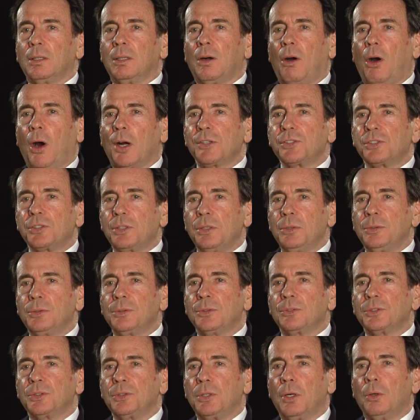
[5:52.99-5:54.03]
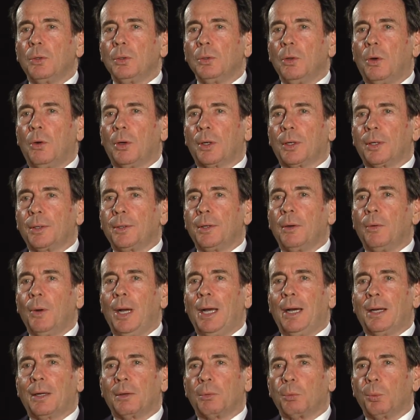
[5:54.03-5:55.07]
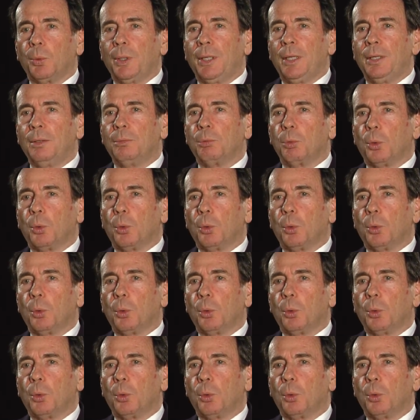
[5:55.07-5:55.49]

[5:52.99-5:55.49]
Our students no longer know how to read,